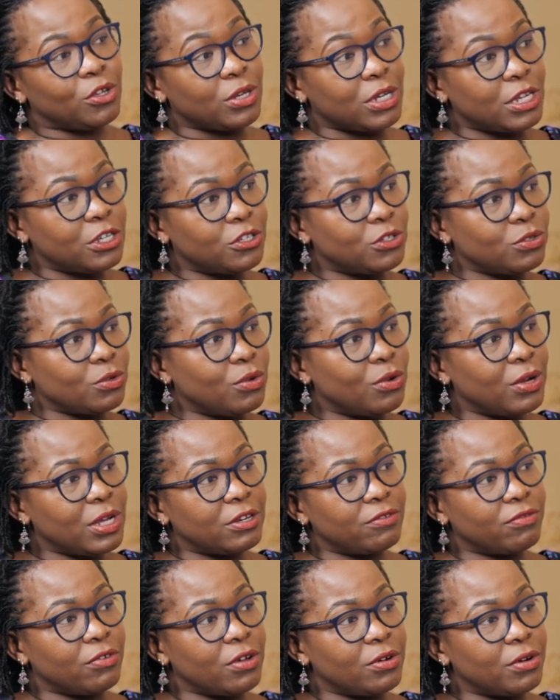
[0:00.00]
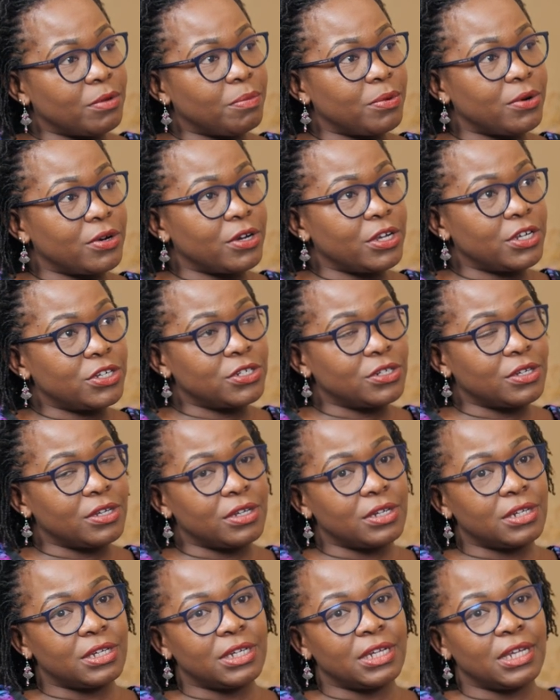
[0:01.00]
you need to go in for an
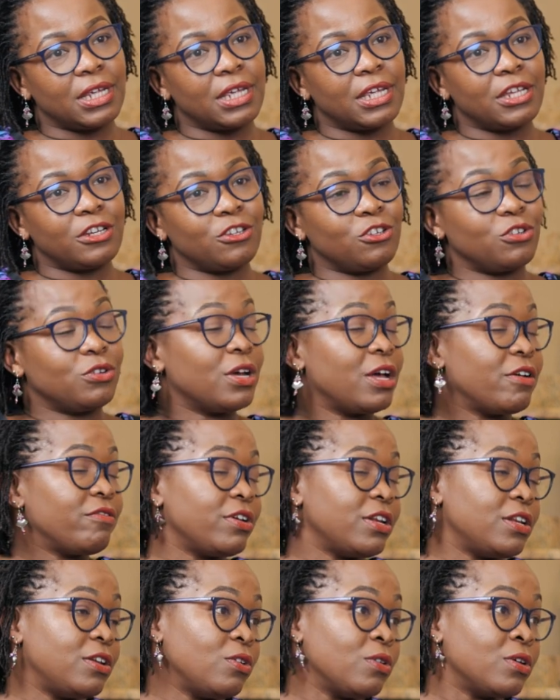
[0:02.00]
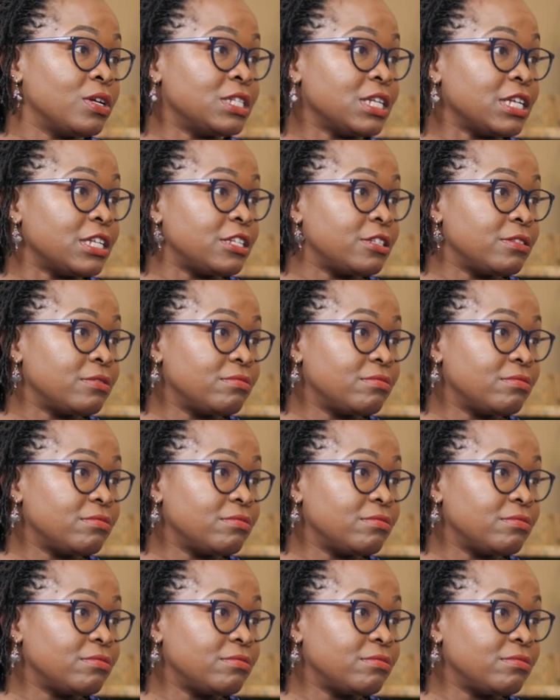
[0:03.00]
operation. Do you have a doctor?